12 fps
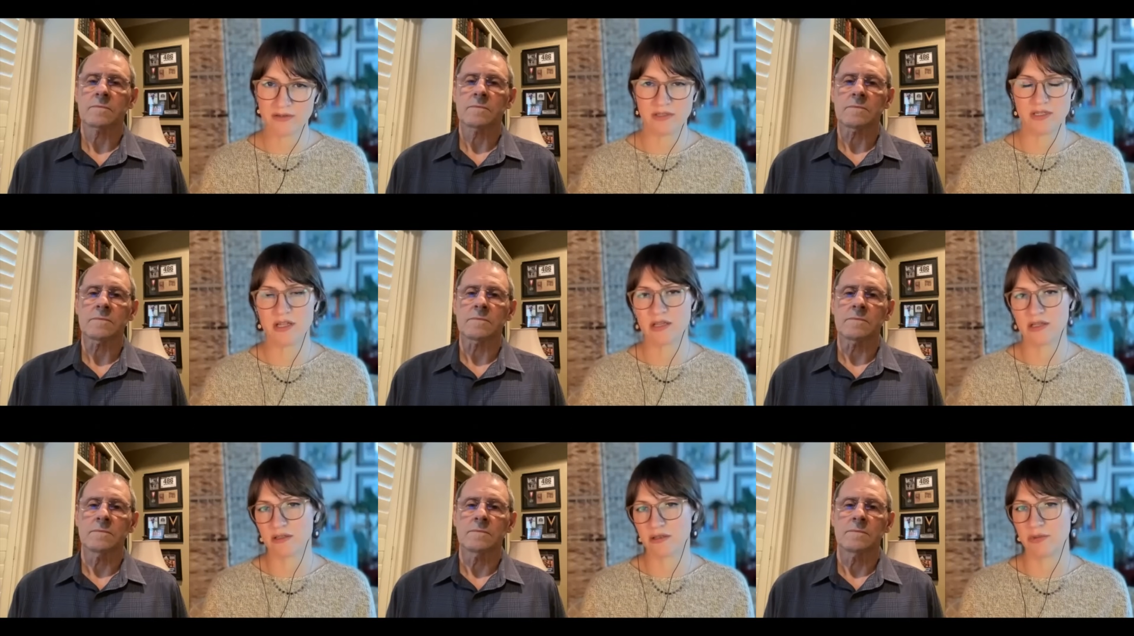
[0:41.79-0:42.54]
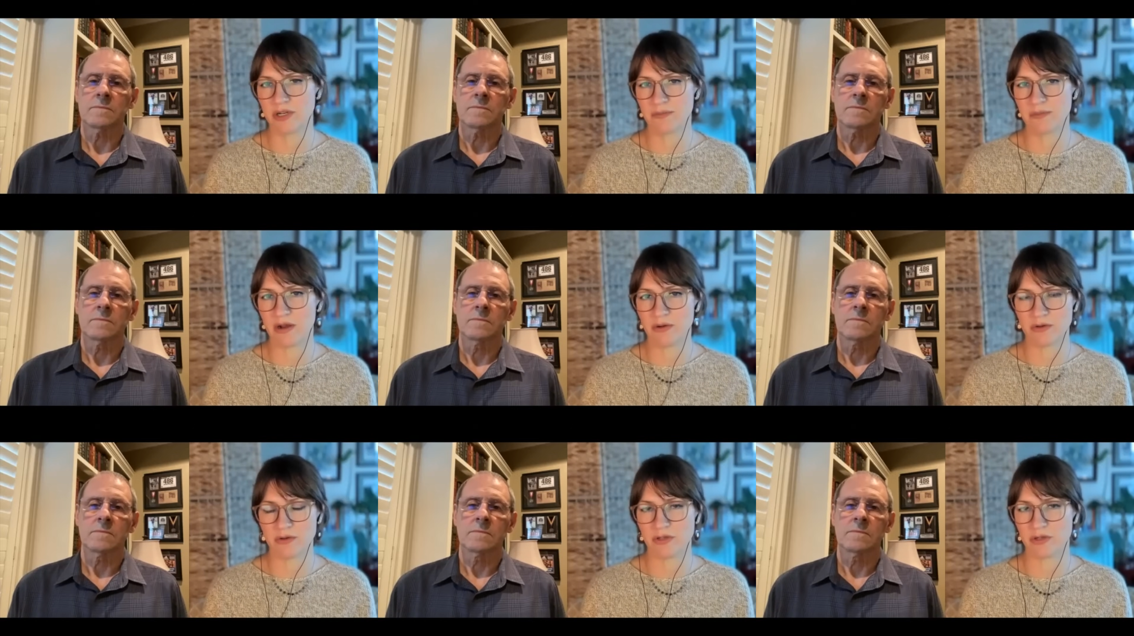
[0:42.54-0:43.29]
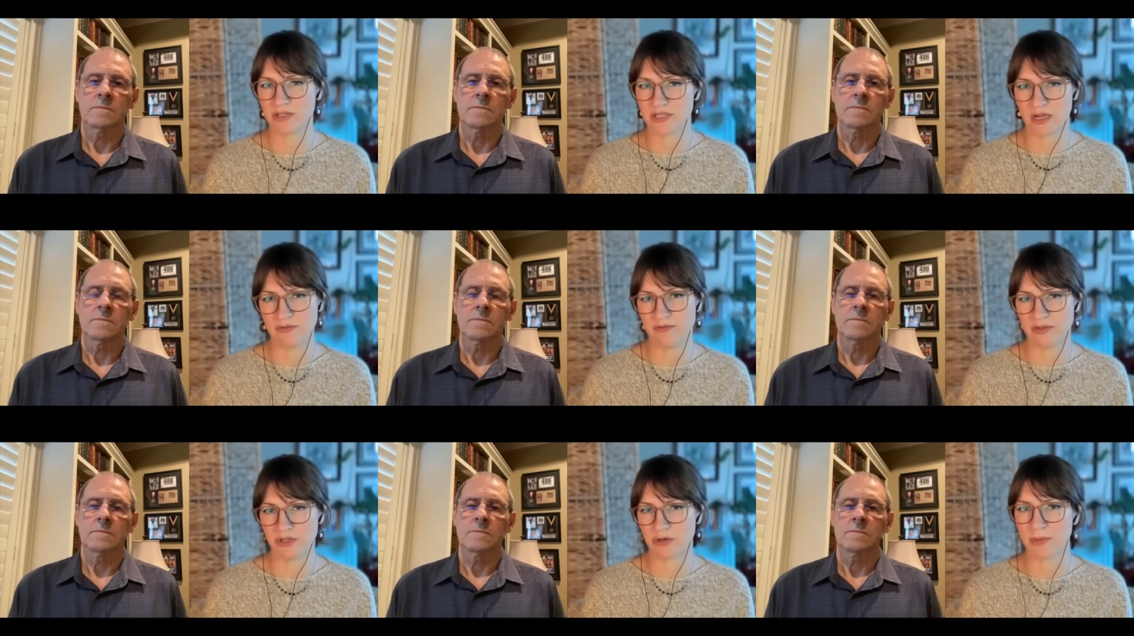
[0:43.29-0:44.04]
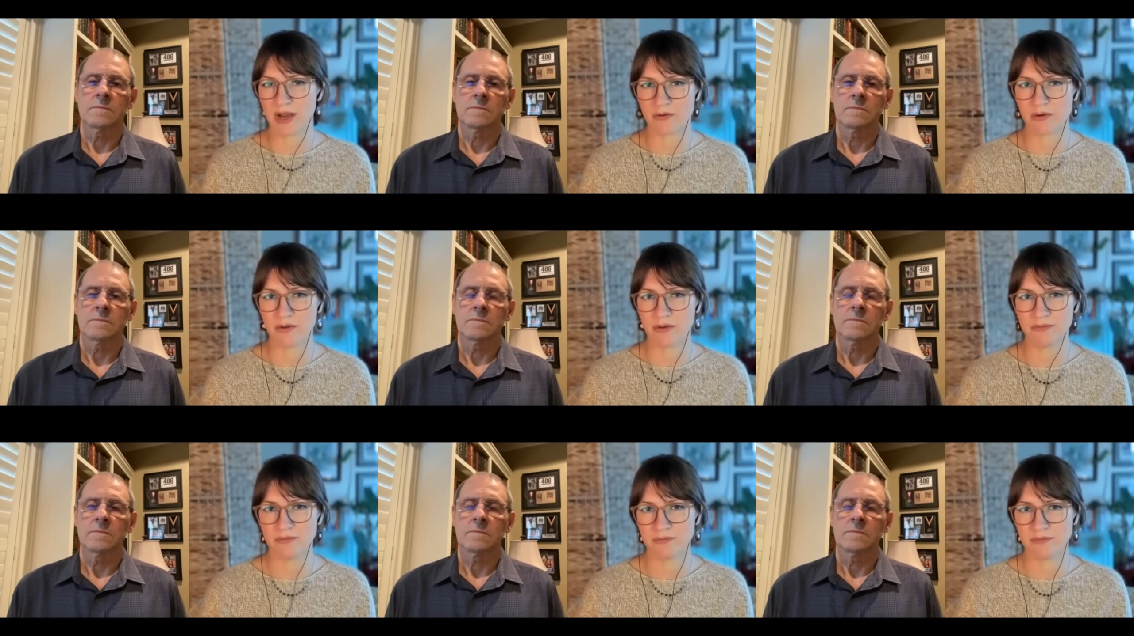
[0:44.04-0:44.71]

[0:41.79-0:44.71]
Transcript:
Speaker 1: telling a little bit about yourself and your background